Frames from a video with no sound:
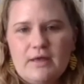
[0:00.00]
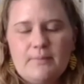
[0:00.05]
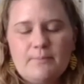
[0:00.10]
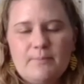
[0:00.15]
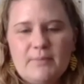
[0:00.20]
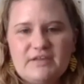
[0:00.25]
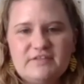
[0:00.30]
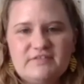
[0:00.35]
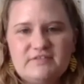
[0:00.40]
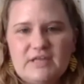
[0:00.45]

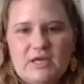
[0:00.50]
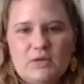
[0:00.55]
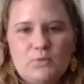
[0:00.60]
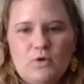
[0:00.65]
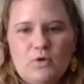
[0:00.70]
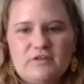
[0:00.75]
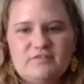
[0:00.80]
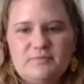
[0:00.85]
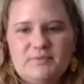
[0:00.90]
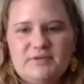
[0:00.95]
My son
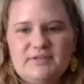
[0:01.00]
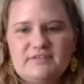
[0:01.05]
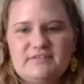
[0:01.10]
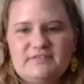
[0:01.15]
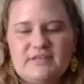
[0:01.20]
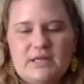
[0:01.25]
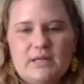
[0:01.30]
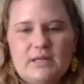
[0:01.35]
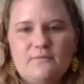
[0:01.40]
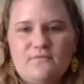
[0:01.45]
wants me to
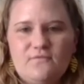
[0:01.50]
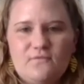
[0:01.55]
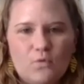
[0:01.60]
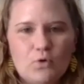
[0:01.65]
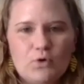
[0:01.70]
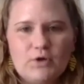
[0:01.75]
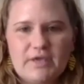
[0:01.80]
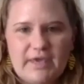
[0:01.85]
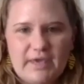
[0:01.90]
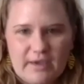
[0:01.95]
set up
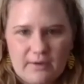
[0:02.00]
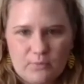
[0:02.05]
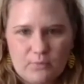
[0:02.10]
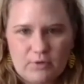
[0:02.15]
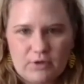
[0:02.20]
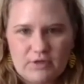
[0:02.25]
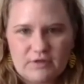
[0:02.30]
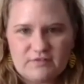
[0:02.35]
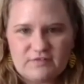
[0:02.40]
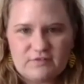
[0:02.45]
4
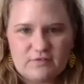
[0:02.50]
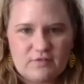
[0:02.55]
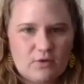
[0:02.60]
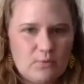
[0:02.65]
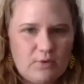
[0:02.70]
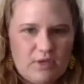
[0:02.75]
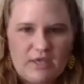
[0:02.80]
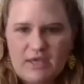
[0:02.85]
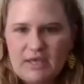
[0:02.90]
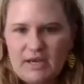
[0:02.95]
cameras so that
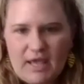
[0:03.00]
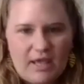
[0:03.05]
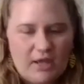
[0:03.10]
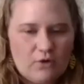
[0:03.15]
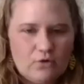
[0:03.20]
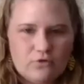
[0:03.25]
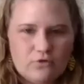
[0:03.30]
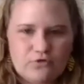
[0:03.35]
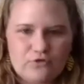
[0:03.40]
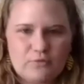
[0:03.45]
we can get
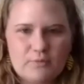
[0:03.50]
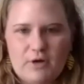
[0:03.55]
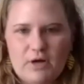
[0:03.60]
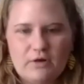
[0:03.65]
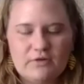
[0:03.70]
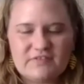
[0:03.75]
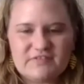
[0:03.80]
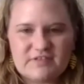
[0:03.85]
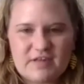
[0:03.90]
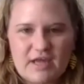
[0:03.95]
angles from
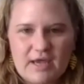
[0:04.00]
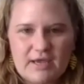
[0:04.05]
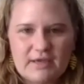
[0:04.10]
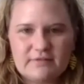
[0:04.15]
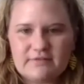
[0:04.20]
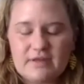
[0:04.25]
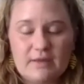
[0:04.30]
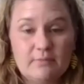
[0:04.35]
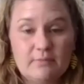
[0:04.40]
all sides.